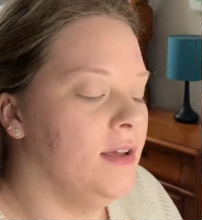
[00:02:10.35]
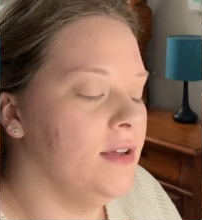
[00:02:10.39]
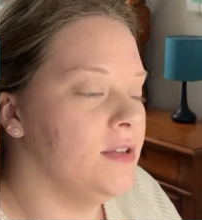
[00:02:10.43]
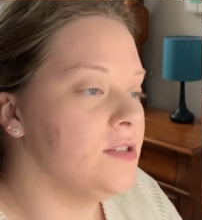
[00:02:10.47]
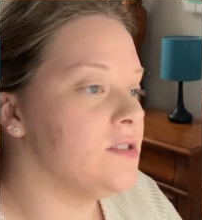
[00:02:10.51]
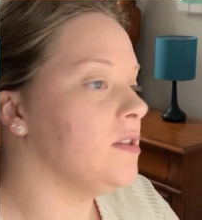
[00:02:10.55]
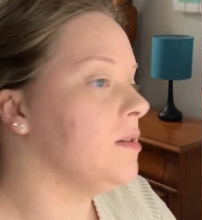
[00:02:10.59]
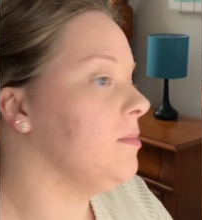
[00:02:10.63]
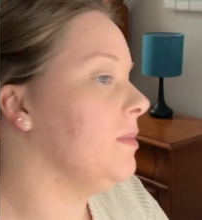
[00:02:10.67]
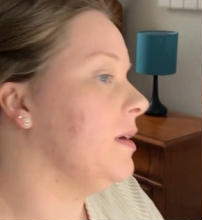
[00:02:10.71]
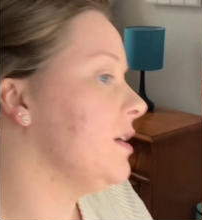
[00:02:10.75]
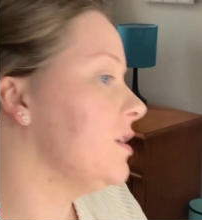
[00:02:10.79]

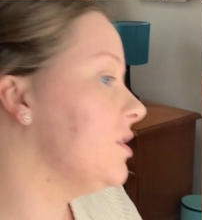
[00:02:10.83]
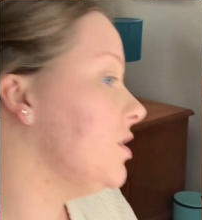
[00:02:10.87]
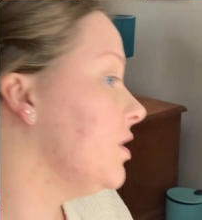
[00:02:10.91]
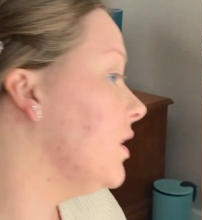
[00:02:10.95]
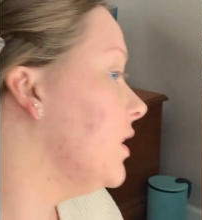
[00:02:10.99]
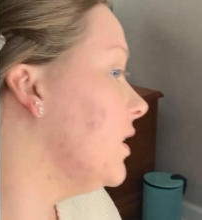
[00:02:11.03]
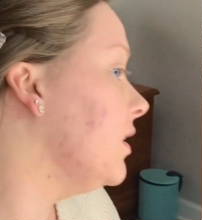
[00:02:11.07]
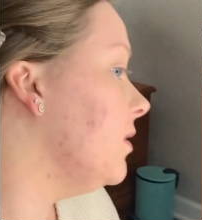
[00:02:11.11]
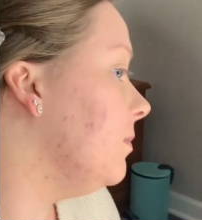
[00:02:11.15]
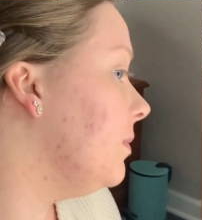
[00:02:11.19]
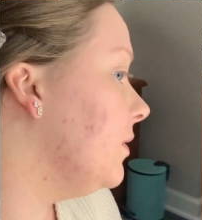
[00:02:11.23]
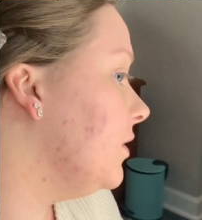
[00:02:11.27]
so I'm actually
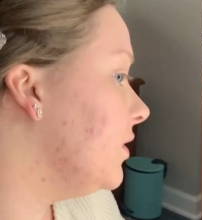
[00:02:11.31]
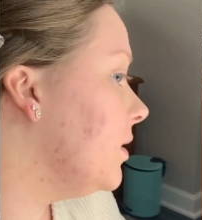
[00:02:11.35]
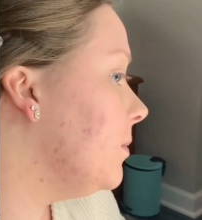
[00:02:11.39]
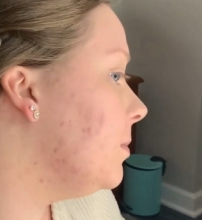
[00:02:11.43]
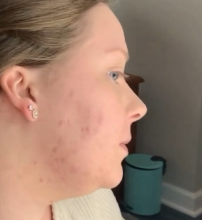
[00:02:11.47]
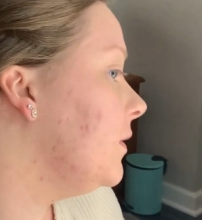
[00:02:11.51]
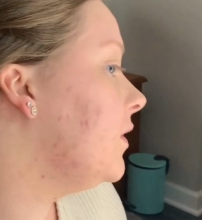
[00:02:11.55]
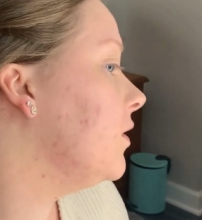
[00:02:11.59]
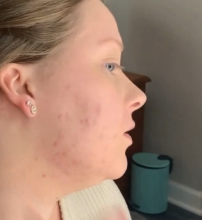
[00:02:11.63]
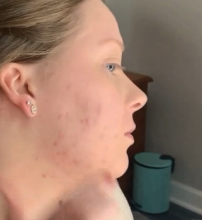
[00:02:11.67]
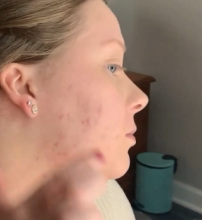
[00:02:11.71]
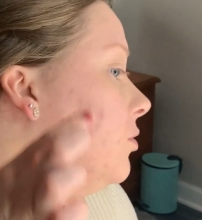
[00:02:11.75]
gonna build up
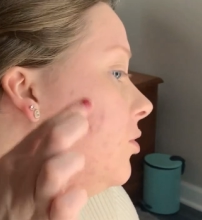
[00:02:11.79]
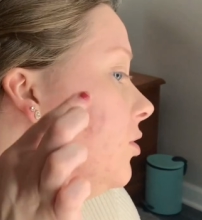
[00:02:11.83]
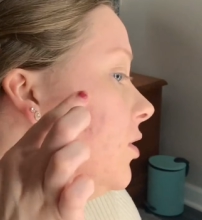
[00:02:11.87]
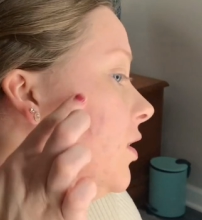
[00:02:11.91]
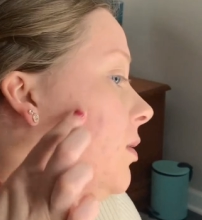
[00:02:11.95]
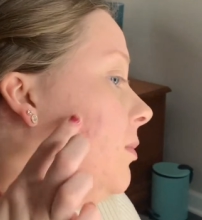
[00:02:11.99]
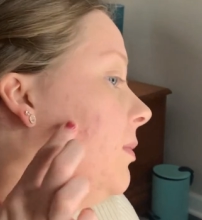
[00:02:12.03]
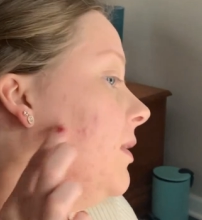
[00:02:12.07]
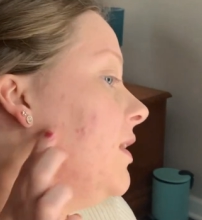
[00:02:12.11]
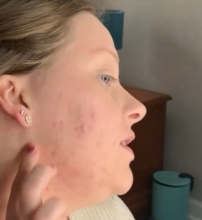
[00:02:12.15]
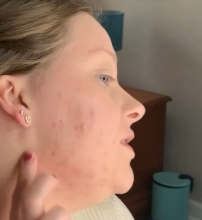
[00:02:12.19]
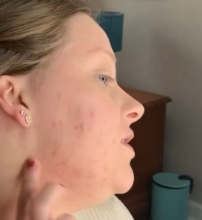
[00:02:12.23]
a little
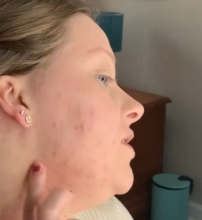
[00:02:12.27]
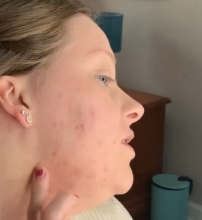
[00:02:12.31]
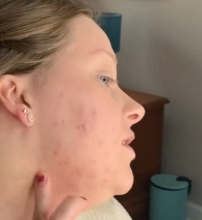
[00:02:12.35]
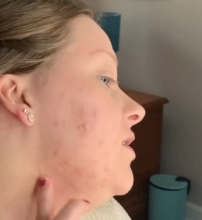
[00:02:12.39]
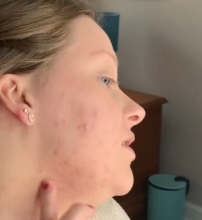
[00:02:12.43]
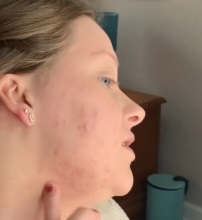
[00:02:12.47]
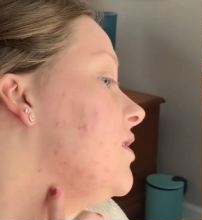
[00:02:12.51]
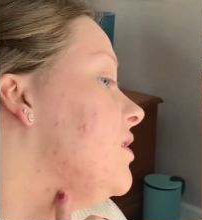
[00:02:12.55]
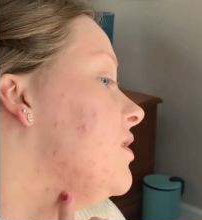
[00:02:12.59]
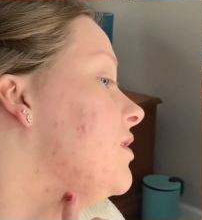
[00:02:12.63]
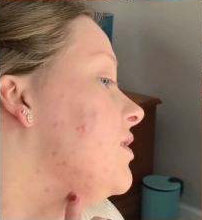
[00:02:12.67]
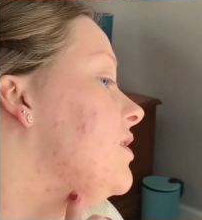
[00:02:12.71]
more because you
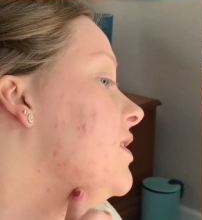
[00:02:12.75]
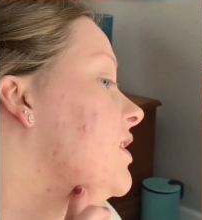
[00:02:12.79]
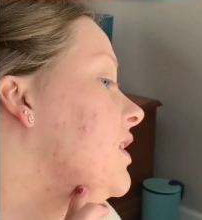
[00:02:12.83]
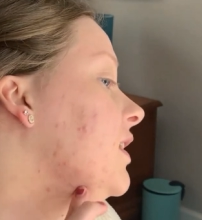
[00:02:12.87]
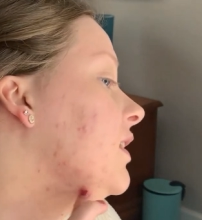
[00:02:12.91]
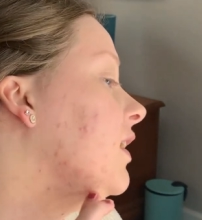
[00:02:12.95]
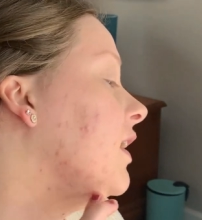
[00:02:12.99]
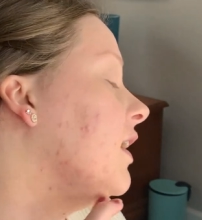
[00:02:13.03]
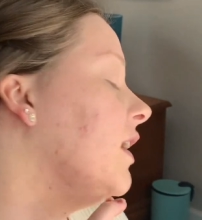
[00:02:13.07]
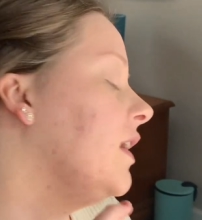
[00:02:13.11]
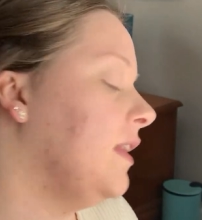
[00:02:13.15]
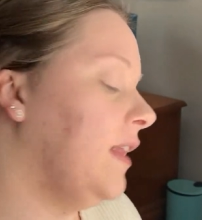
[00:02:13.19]
can still see
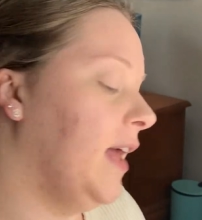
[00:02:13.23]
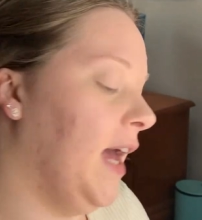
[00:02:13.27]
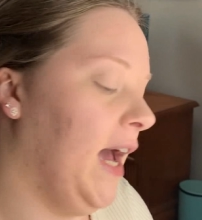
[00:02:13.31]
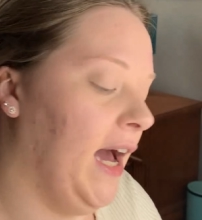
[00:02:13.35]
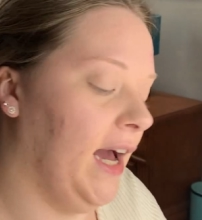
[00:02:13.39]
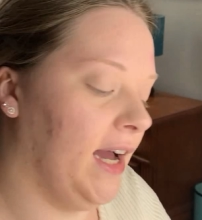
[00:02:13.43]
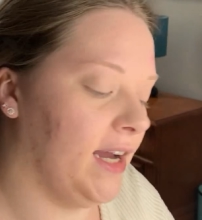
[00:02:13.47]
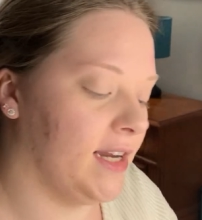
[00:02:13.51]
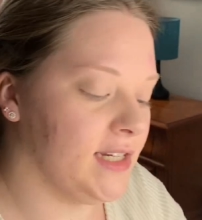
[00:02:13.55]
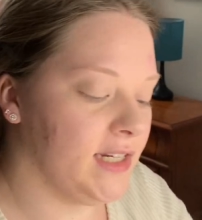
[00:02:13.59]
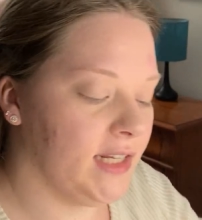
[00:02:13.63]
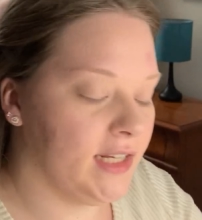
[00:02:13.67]
a lot of the
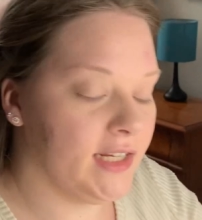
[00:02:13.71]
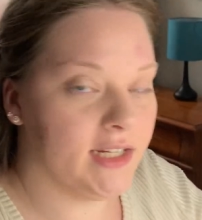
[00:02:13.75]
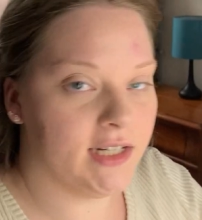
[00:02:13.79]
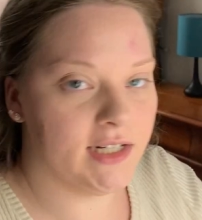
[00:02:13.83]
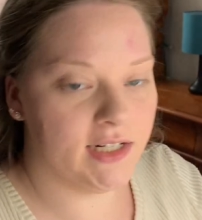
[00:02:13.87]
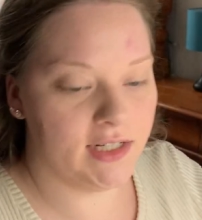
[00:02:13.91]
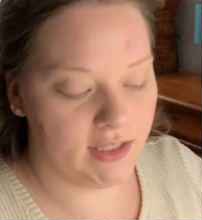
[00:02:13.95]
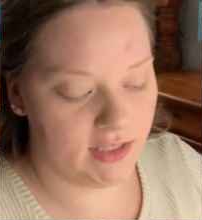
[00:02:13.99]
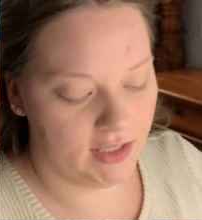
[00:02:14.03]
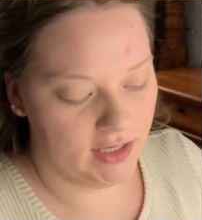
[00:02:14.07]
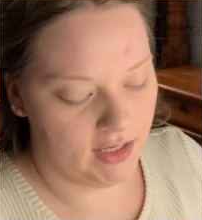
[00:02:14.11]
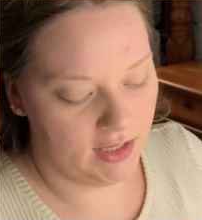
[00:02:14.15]
acne
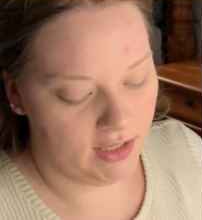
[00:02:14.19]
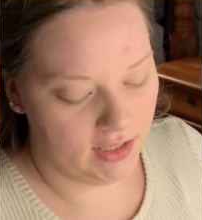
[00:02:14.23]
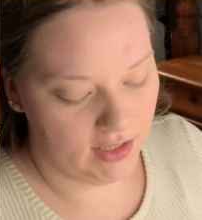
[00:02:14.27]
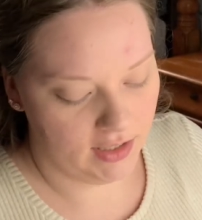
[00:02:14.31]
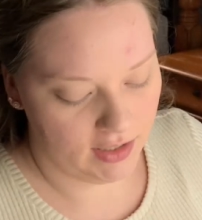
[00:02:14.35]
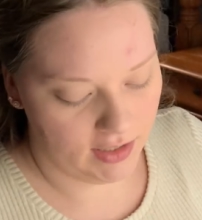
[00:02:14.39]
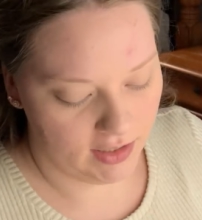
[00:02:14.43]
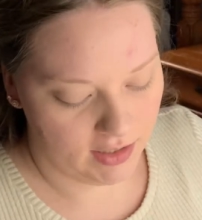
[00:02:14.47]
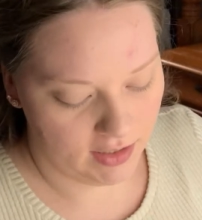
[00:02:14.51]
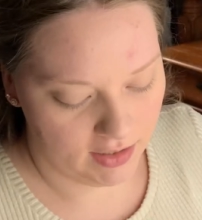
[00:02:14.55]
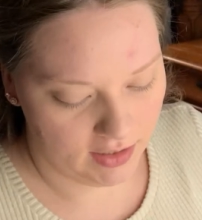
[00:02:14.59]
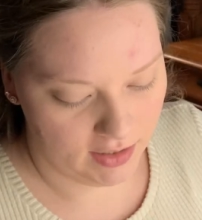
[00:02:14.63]
here,
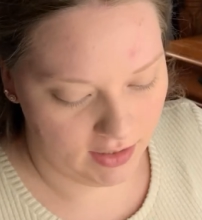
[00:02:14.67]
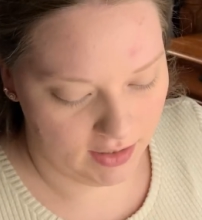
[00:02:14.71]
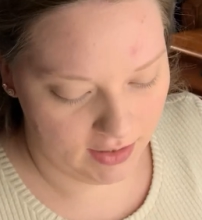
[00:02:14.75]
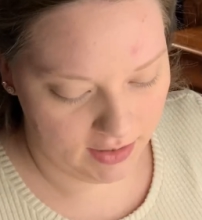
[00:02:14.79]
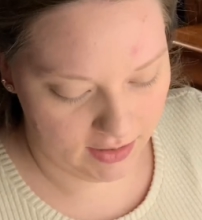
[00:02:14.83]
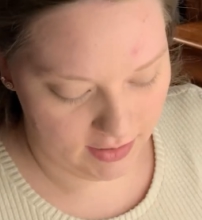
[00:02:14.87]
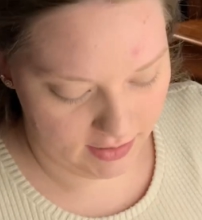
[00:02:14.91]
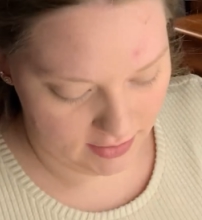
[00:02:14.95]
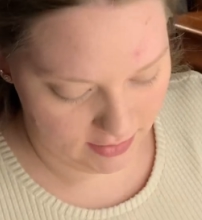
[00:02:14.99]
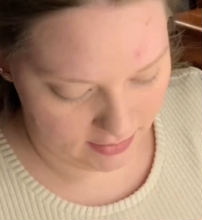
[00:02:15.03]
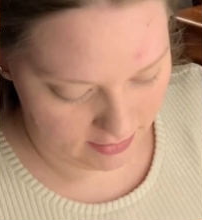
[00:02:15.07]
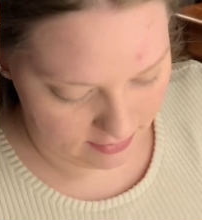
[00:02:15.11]

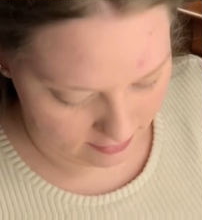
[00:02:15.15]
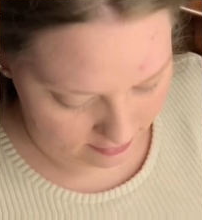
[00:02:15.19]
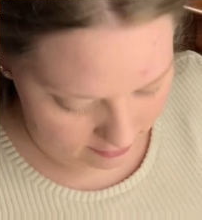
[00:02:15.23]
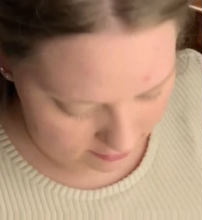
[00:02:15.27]
and